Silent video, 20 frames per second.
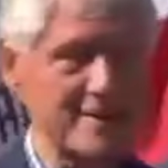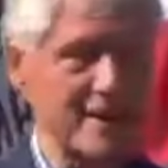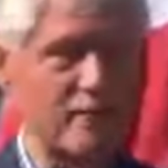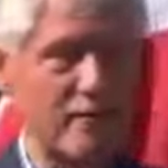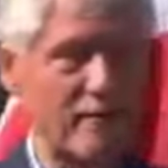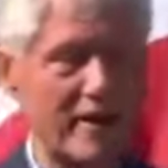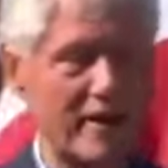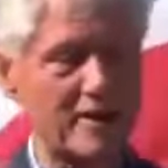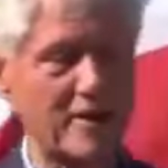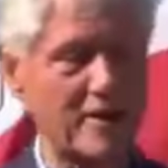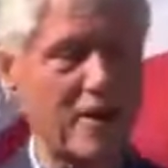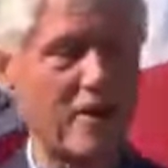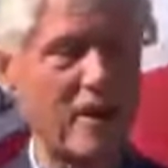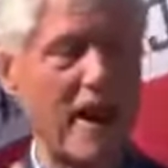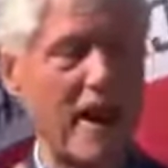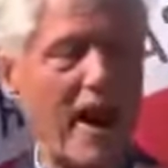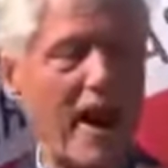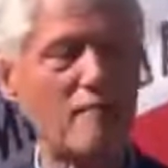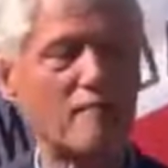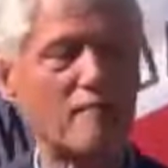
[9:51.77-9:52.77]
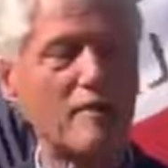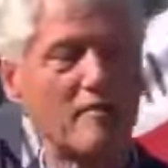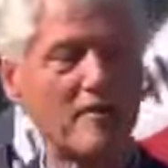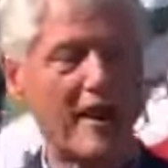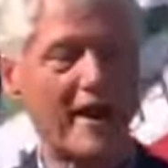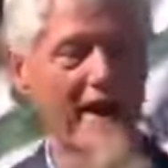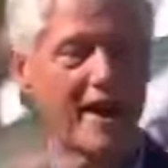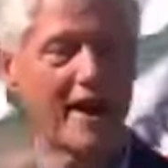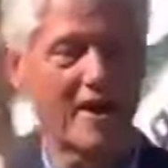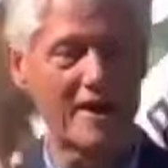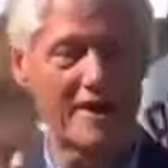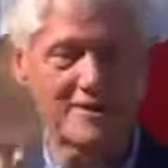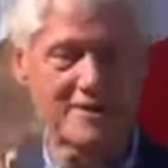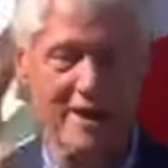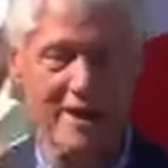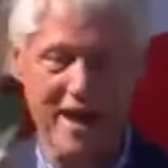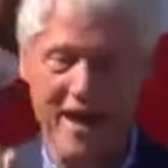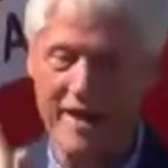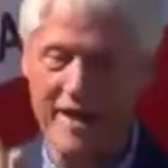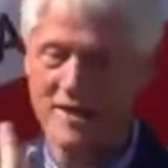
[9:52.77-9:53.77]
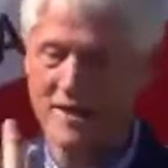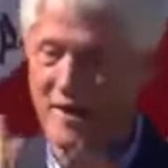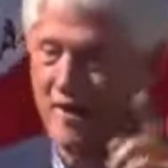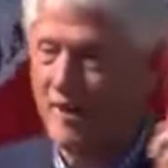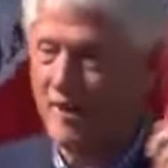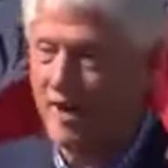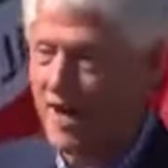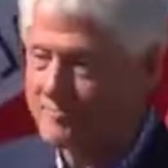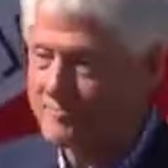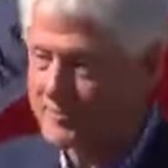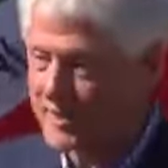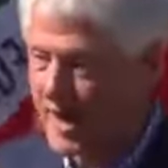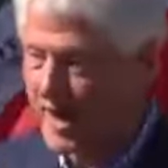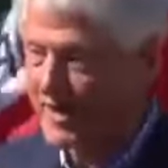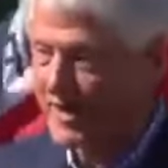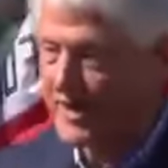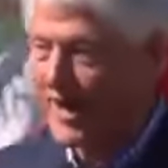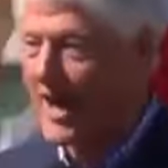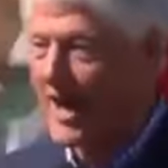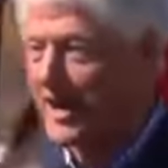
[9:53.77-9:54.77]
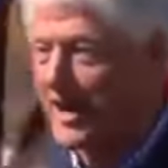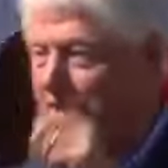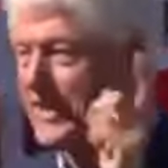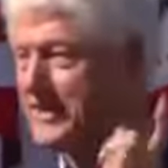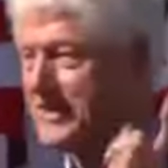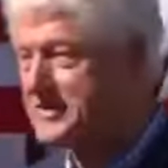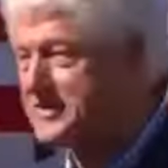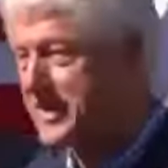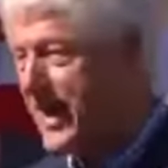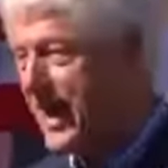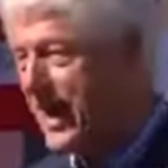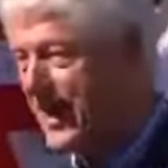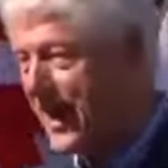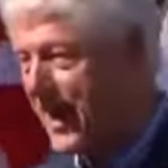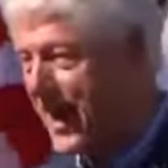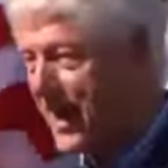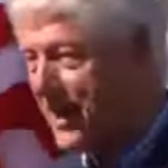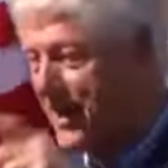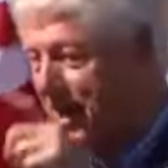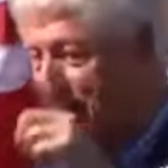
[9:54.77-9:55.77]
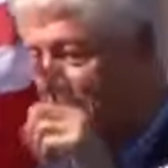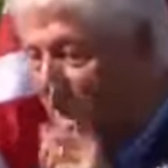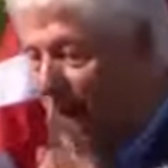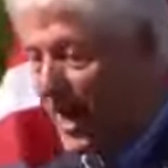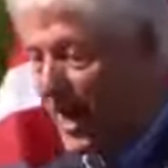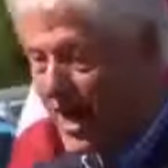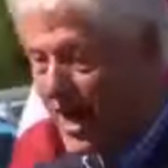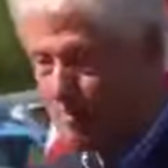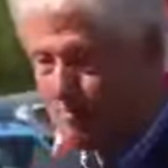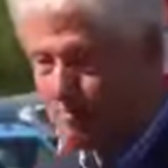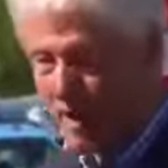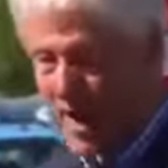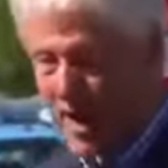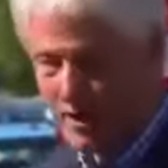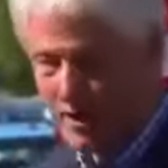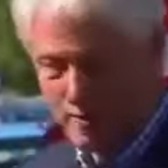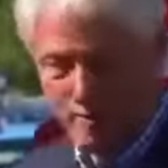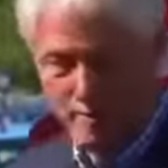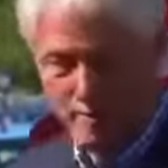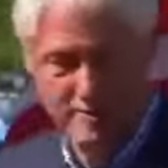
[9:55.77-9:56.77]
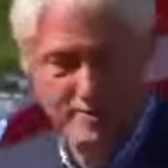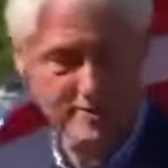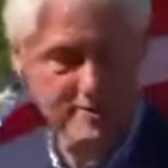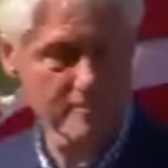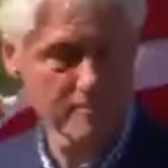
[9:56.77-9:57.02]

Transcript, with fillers: see if we can turn everything on its head, turn upside down, inside out, and backwards.